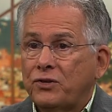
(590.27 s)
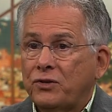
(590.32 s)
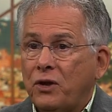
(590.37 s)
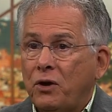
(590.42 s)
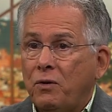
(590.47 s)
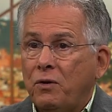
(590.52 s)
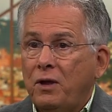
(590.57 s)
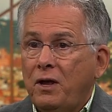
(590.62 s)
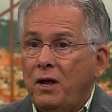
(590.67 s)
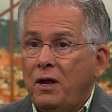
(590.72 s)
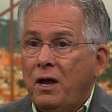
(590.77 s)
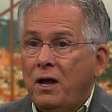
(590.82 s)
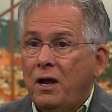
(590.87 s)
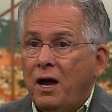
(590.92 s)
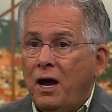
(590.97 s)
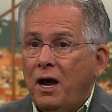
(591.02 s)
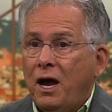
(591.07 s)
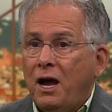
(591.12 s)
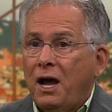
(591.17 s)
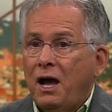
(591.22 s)
So
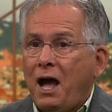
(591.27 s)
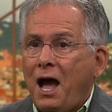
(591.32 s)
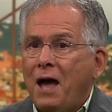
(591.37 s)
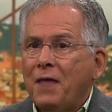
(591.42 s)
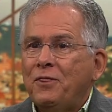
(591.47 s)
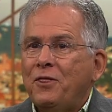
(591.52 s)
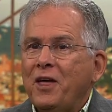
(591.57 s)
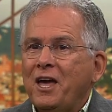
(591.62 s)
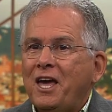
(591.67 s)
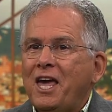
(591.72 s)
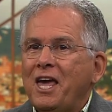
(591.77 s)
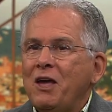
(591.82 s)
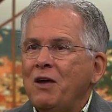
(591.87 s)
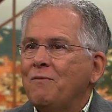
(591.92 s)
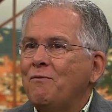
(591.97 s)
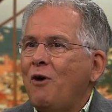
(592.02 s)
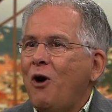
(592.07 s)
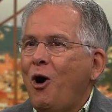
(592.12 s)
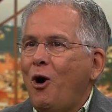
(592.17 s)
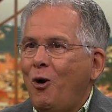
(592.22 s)
uh, I think he
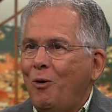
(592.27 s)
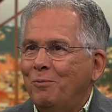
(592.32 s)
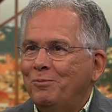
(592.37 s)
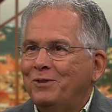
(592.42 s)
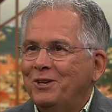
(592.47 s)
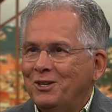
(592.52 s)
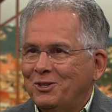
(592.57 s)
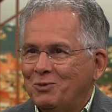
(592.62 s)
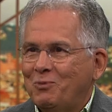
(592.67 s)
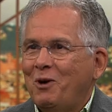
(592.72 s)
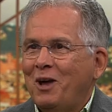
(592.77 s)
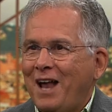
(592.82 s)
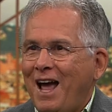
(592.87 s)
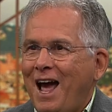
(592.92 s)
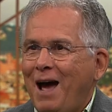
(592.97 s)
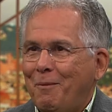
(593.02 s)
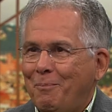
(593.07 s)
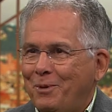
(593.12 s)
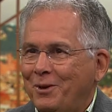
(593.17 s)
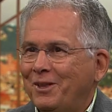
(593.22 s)
evolved, is what
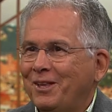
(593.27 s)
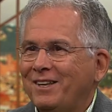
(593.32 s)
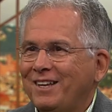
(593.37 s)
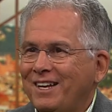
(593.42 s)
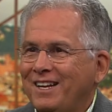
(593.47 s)
happened.